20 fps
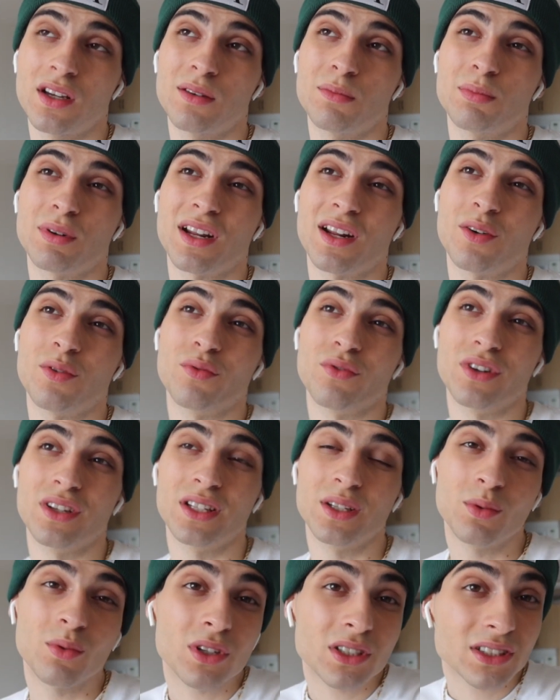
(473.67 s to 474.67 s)
But I don't
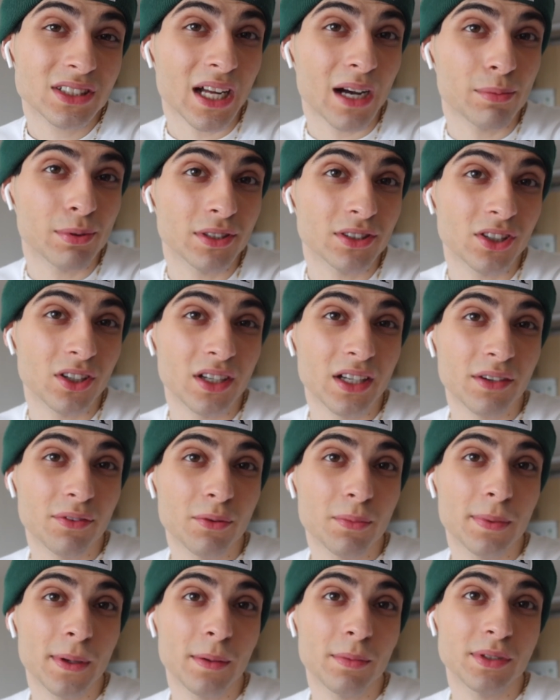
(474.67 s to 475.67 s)
really want to stop at Target
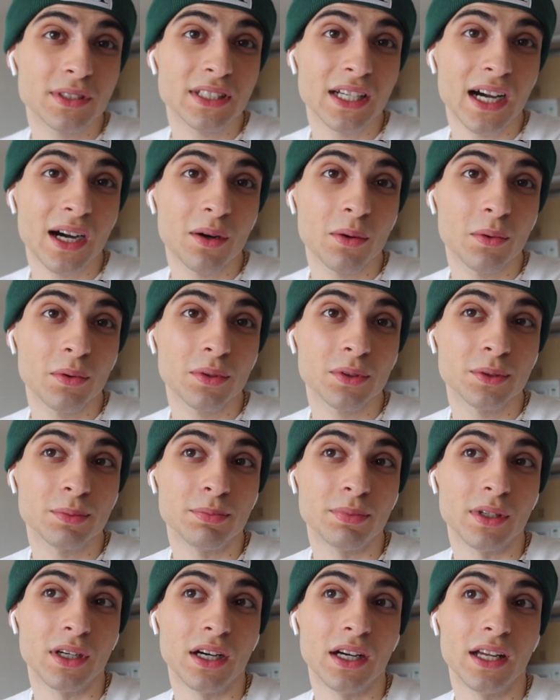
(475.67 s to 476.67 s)
for paper towels,
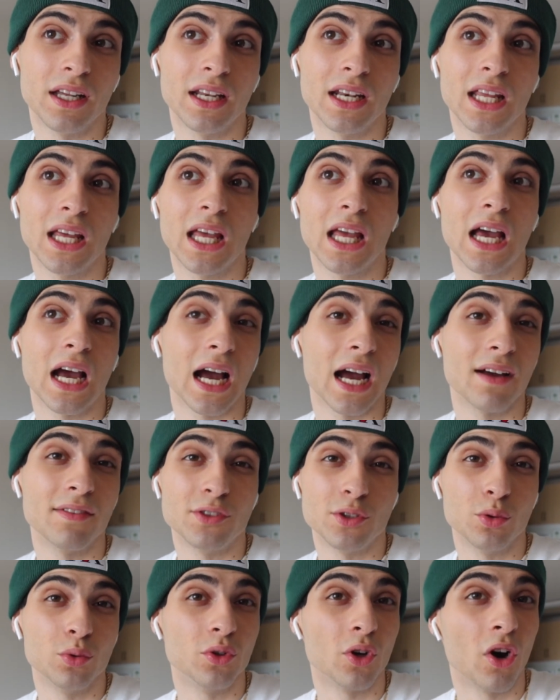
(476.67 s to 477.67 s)
but I have
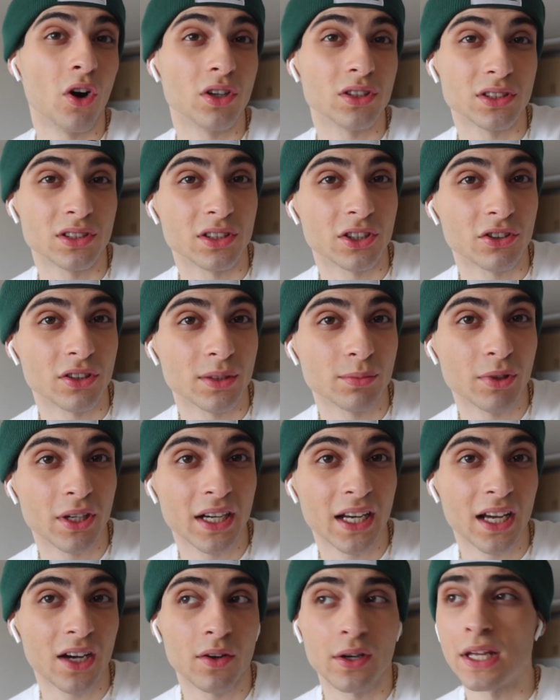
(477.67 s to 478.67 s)
two dogs in the crib
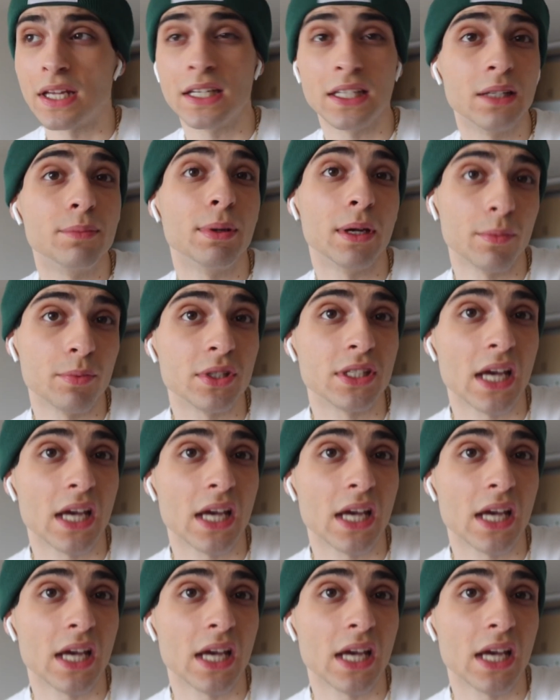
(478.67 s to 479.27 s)
right now and I need paper